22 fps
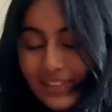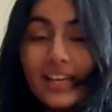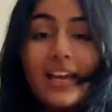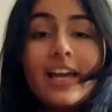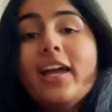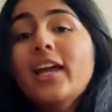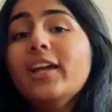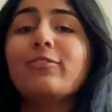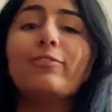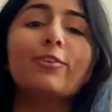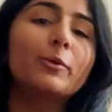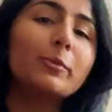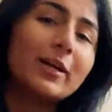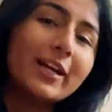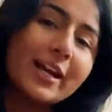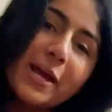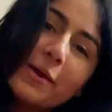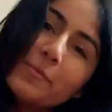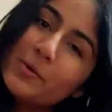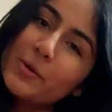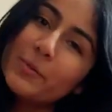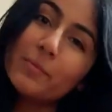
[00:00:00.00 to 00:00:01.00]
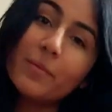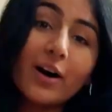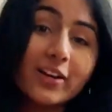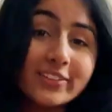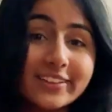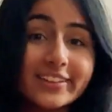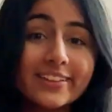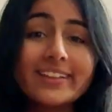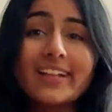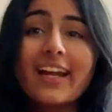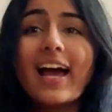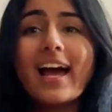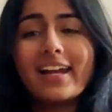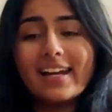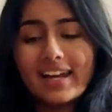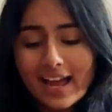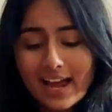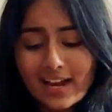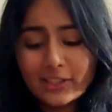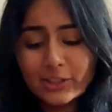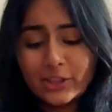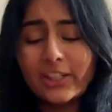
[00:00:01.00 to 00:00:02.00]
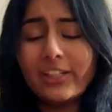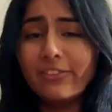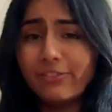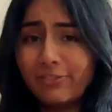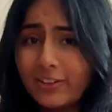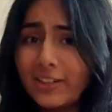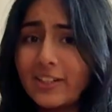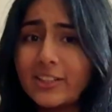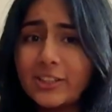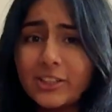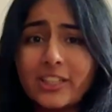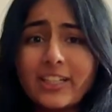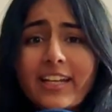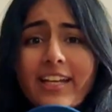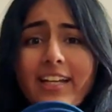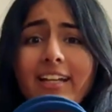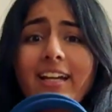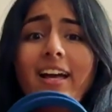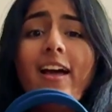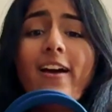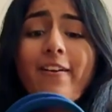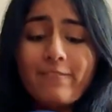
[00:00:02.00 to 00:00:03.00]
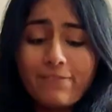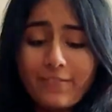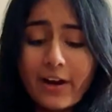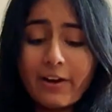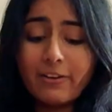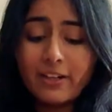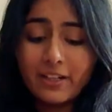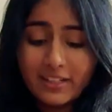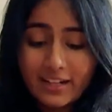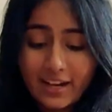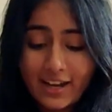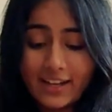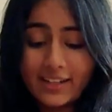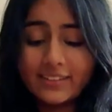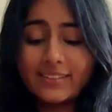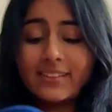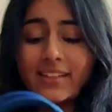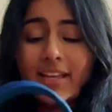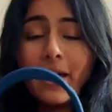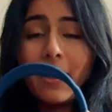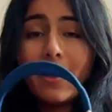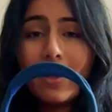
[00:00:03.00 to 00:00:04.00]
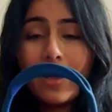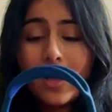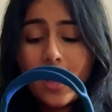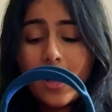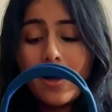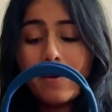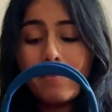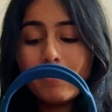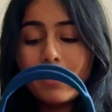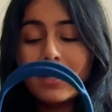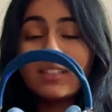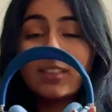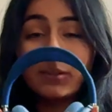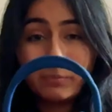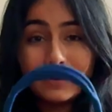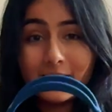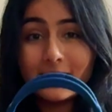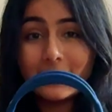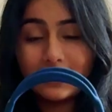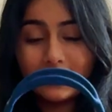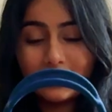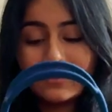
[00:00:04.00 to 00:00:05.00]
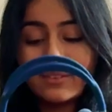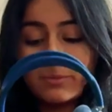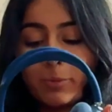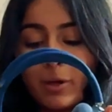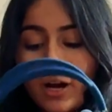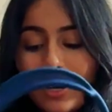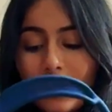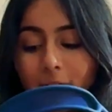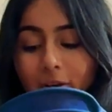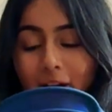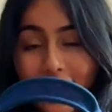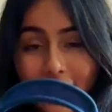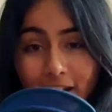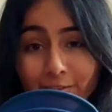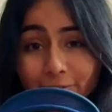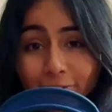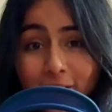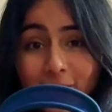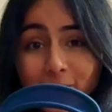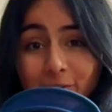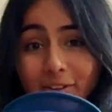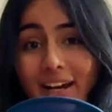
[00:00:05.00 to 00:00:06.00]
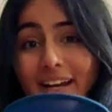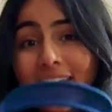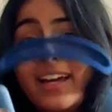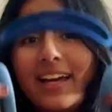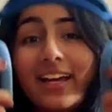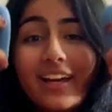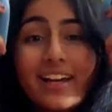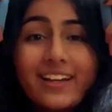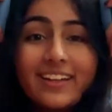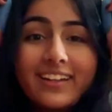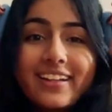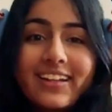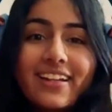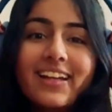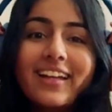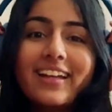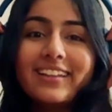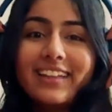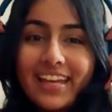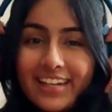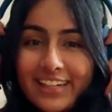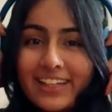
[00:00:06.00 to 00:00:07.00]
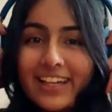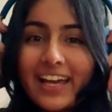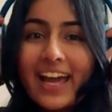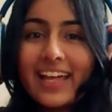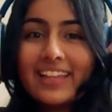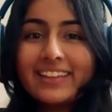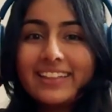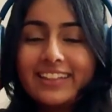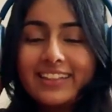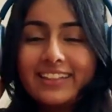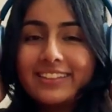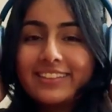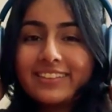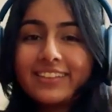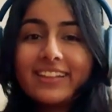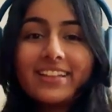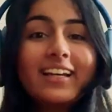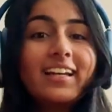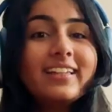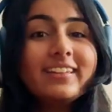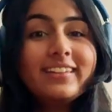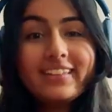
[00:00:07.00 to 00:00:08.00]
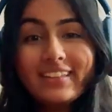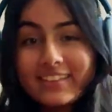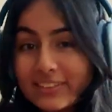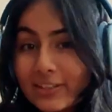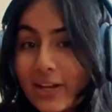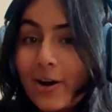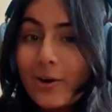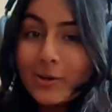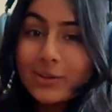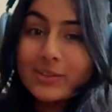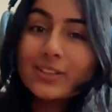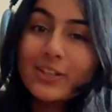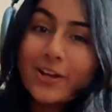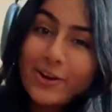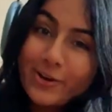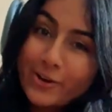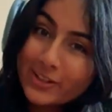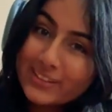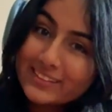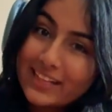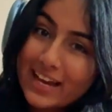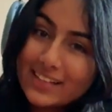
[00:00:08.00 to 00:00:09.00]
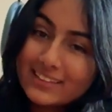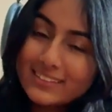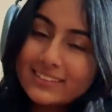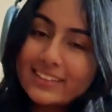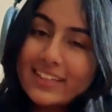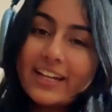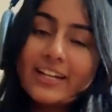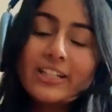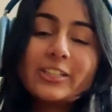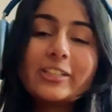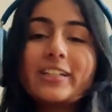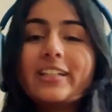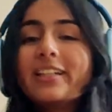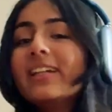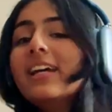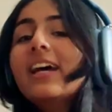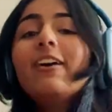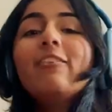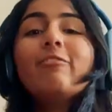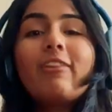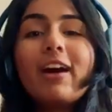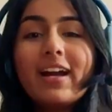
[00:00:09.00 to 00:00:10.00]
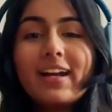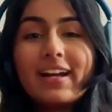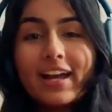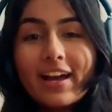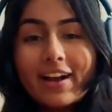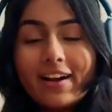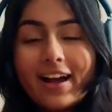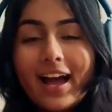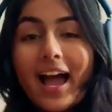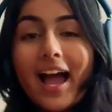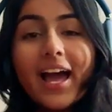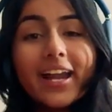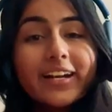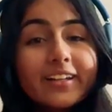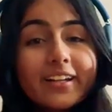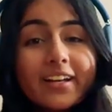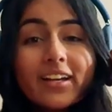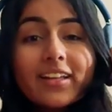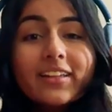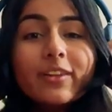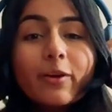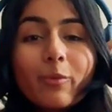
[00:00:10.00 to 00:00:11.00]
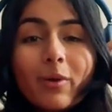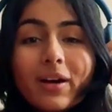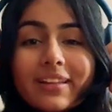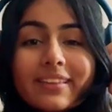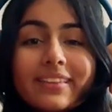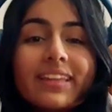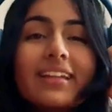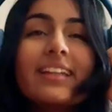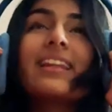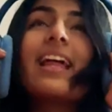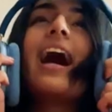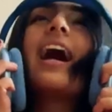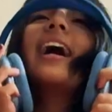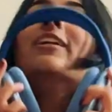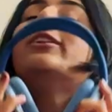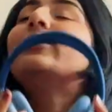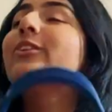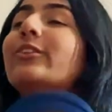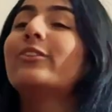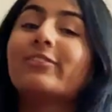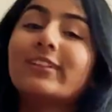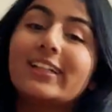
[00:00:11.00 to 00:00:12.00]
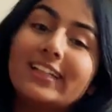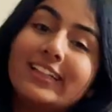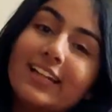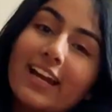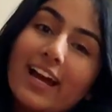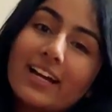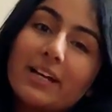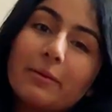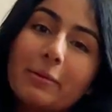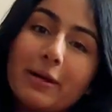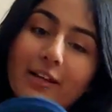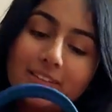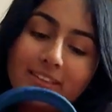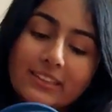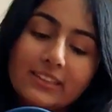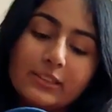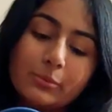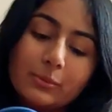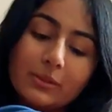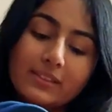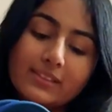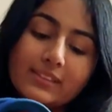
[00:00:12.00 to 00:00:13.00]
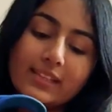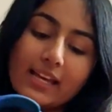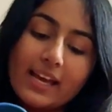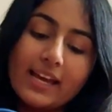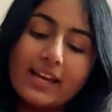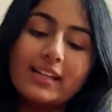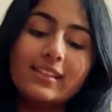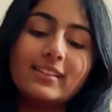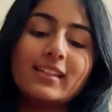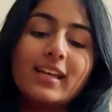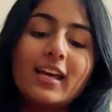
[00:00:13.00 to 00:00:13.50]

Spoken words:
if you want a more modern and actually functioning, very nice speakers, well, headphones right here, then you get these. These are also noise cancellation right now, and the one thing that I do really like about these ones is